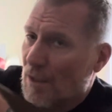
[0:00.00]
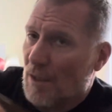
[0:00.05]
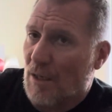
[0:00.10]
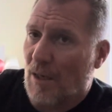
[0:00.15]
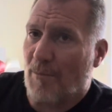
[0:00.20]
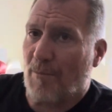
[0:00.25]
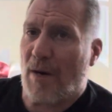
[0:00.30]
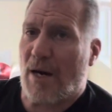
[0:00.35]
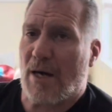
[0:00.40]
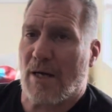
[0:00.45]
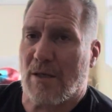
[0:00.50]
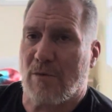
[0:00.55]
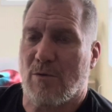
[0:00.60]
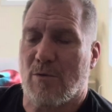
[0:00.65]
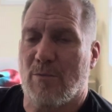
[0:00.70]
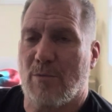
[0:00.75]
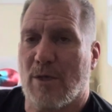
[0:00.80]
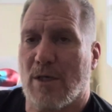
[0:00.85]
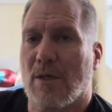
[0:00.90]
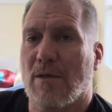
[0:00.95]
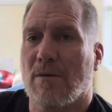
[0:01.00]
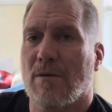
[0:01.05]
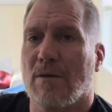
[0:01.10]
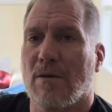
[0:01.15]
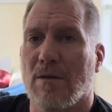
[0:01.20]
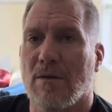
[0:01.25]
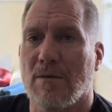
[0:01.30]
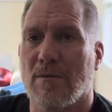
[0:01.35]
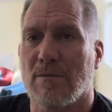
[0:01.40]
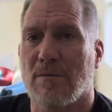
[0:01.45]
a body would be.
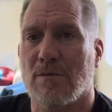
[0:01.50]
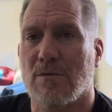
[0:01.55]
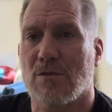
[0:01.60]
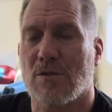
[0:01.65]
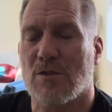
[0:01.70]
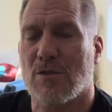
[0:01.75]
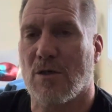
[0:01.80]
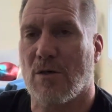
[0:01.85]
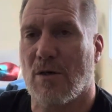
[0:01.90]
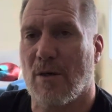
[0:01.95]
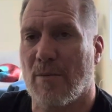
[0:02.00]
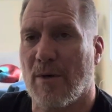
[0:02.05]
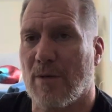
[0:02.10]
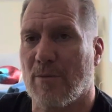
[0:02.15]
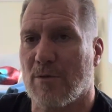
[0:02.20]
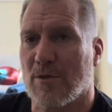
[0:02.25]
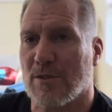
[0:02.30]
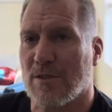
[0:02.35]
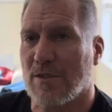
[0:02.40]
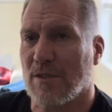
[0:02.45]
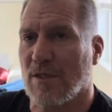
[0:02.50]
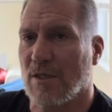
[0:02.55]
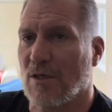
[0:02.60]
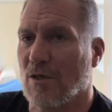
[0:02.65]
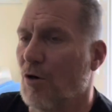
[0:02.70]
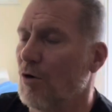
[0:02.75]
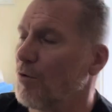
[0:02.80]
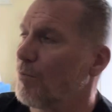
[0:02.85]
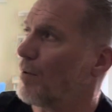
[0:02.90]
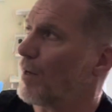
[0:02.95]
So I'm able to see
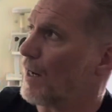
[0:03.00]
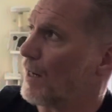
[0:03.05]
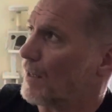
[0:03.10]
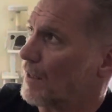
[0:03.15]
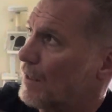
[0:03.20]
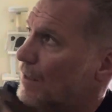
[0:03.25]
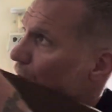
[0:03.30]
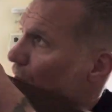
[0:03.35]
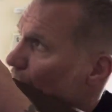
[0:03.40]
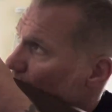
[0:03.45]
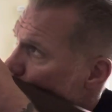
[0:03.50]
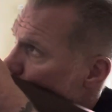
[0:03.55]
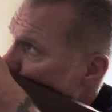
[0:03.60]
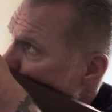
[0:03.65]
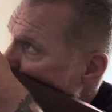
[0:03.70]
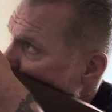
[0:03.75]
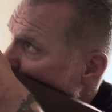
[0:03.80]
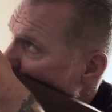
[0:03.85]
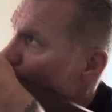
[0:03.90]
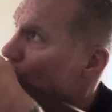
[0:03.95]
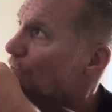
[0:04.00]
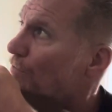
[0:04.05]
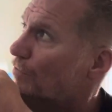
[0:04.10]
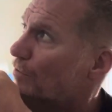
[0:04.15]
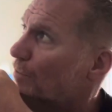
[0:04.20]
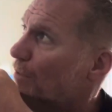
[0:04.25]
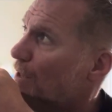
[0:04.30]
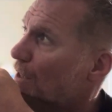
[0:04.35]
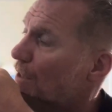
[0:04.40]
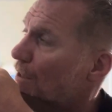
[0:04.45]
whole body
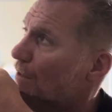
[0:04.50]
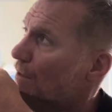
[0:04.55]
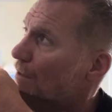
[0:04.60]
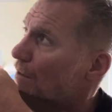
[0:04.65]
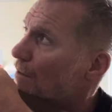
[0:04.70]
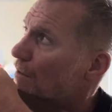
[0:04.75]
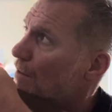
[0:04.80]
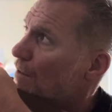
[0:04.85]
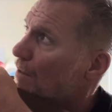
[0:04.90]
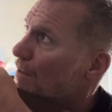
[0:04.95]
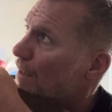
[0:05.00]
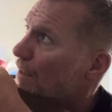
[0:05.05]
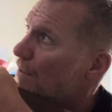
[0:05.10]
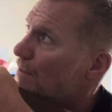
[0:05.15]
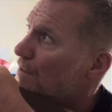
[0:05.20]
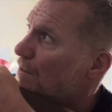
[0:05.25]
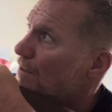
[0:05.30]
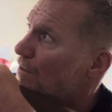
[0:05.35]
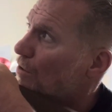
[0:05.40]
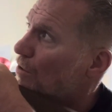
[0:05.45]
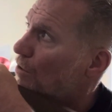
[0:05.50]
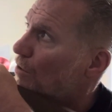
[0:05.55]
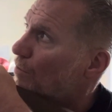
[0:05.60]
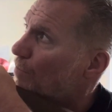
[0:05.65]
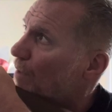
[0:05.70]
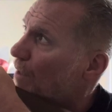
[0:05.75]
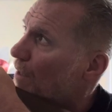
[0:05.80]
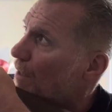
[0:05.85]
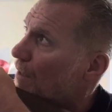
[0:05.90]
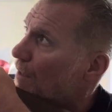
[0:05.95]
from here. I can see the whole
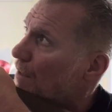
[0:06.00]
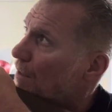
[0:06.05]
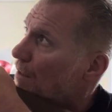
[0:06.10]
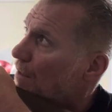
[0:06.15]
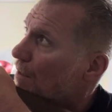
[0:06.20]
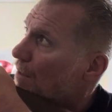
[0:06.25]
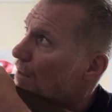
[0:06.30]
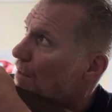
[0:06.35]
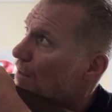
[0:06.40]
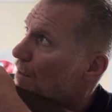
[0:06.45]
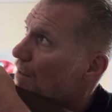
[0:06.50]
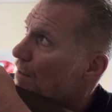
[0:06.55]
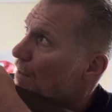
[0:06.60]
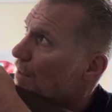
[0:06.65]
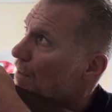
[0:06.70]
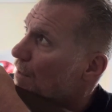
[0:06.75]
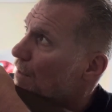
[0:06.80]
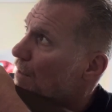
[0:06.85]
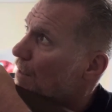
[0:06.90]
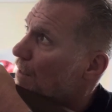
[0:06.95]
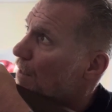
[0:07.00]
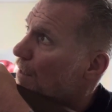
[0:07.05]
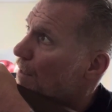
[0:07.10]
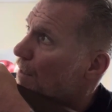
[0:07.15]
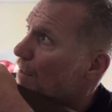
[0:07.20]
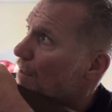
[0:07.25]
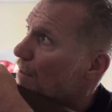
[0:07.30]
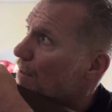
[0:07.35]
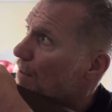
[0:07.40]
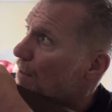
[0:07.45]
body,
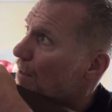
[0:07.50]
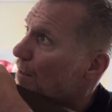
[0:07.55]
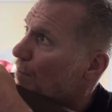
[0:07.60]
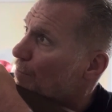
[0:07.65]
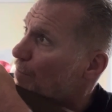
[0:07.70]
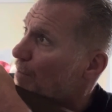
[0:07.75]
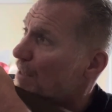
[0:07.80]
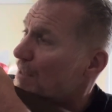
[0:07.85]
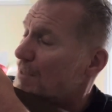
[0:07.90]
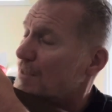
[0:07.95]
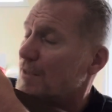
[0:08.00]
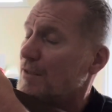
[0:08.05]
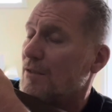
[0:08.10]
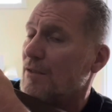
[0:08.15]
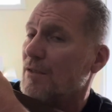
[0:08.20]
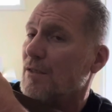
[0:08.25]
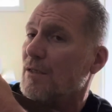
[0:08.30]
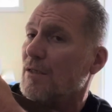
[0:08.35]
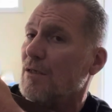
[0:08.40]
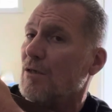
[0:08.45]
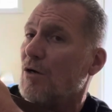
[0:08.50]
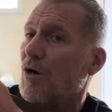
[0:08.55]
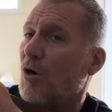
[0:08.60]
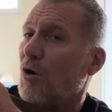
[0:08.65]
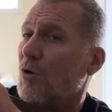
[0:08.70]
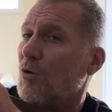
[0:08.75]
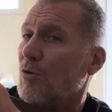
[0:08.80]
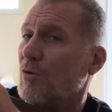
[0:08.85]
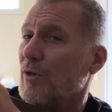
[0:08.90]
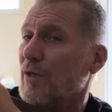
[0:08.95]
and I'm basically
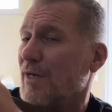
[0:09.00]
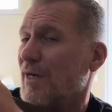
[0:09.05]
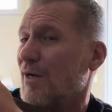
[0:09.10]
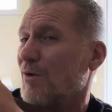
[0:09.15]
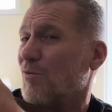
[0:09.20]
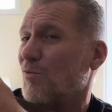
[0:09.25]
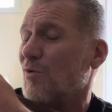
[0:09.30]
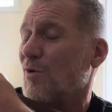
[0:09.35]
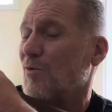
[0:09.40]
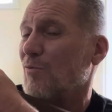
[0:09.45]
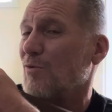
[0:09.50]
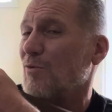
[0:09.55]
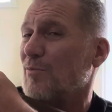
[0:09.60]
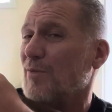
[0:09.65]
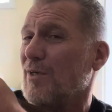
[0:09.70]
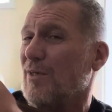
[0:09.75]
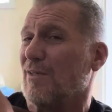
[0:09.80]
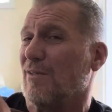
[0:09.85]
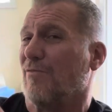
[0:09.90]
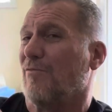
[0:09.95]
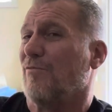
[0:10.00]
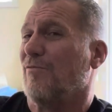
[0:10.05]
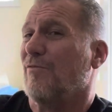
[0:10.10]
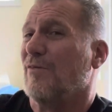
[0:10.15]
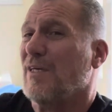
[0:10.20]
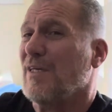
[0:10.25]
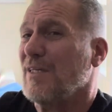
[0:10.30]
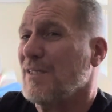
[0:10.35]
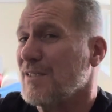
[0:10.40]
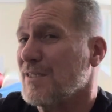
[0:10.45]
holding at what would be the
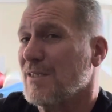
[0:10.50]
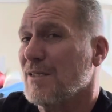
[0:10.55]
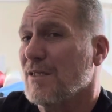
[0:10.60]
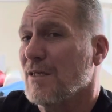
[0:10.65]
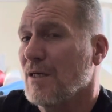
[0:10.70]
feet,